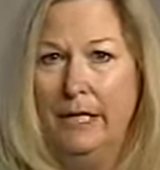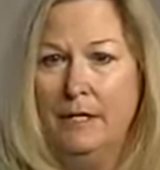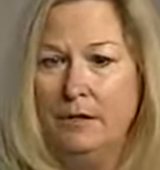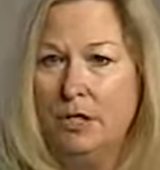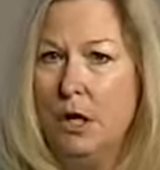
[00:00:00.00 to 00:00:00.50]

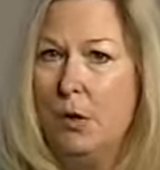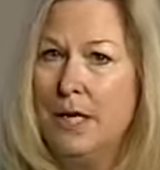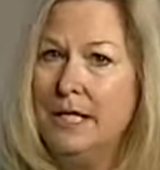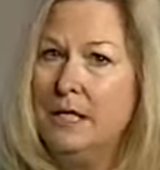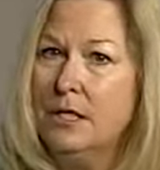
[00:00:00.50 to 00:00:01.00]
there's
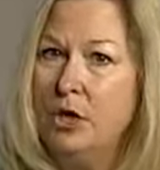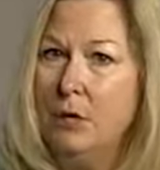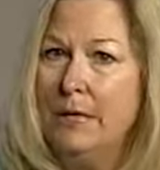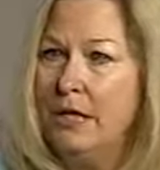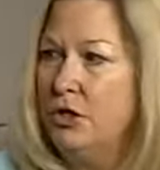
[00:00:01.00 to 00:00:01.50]
always
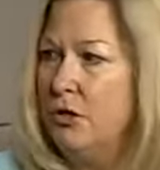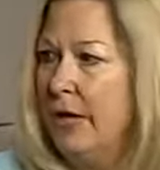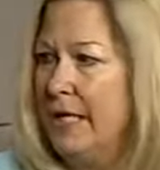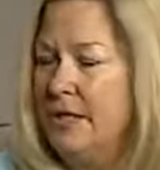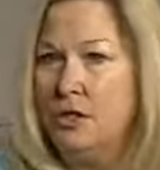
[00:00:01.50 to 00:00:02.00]
so many
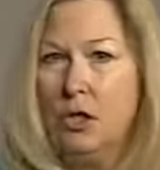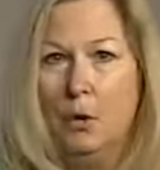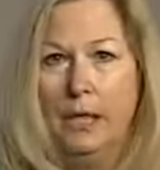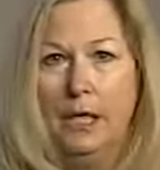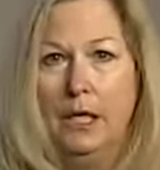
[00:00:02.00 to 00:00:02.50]
trends
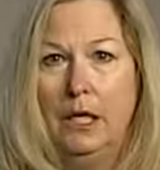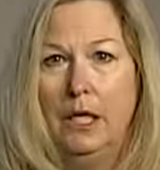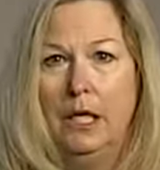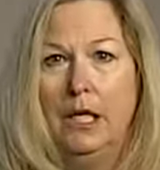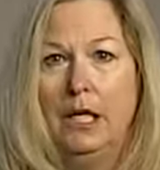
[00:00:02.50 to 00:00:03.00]
going
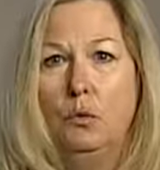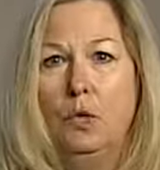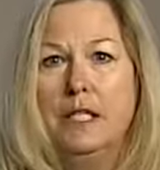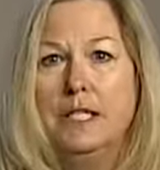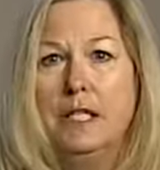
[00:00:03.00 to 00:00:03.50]
on in
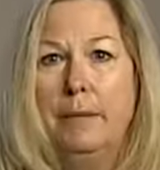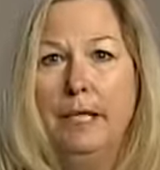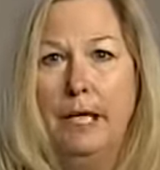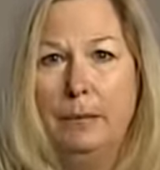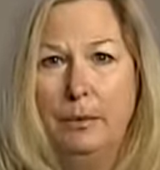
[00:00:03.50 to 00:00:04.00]
what's
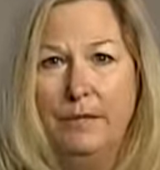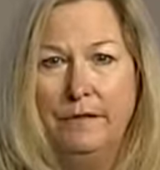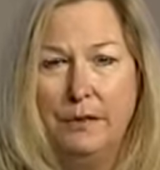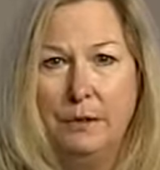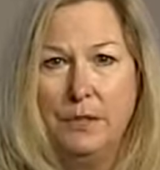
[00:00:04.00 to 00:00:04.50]
coming up
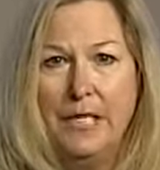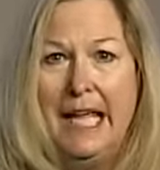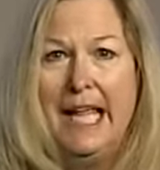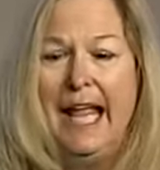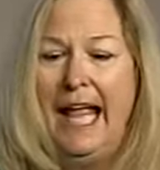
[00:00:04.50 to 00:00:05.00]
with foods.
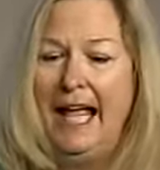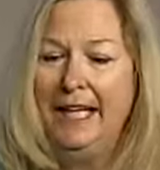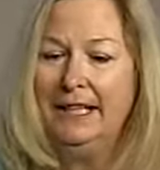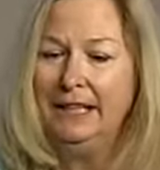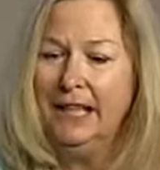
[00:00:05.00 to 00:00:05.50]

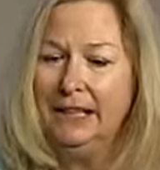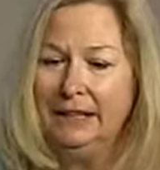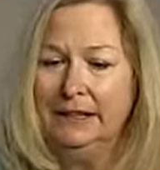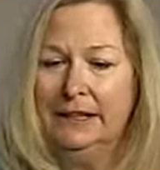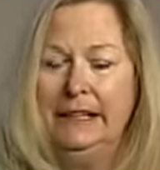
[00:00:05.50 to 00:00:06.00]
And
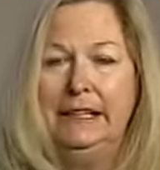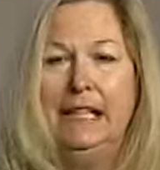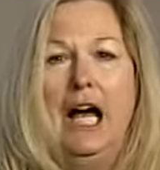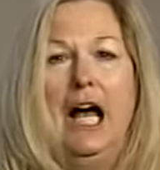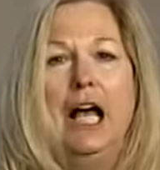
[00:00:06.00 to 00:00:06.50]

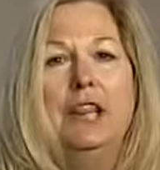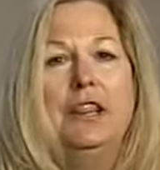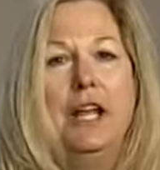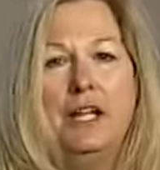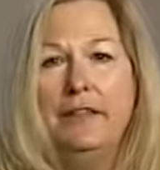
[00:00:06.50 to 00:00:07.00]
luckily, a uh,
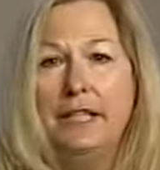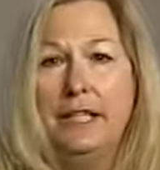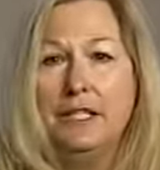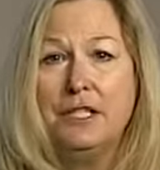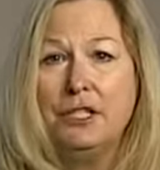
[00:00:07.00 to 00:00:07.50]
lot of the
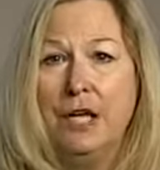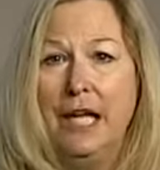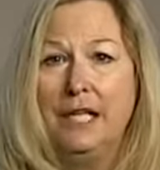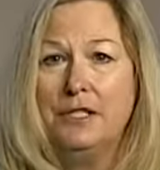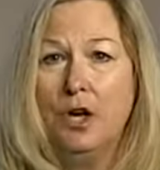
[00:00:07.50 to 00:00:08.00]
latest
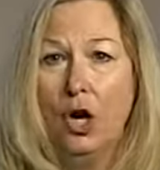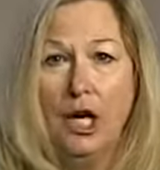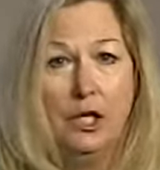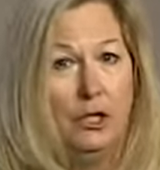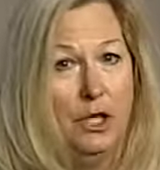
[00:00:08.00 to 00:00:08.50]
trends
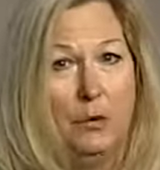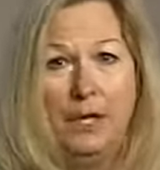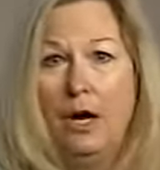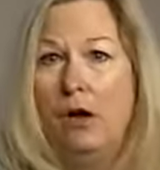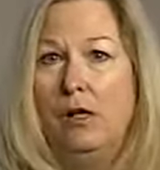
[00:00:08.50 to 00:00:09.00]
are
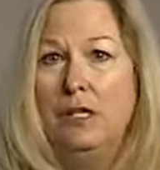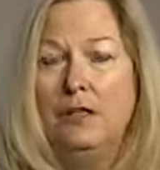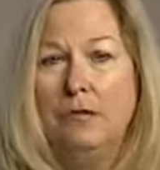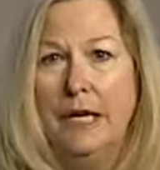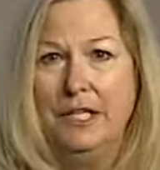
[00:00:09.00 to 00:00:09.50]
going all in
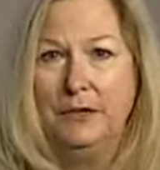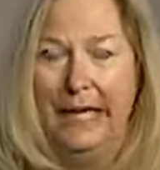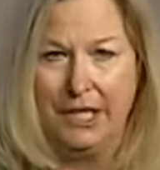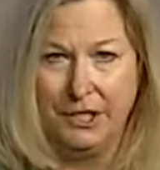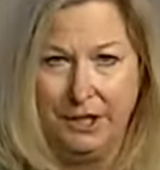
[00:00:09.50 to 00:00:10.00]
the right
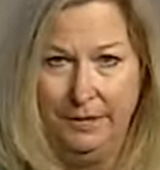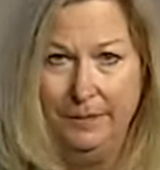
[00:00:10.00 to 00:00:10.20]
direction.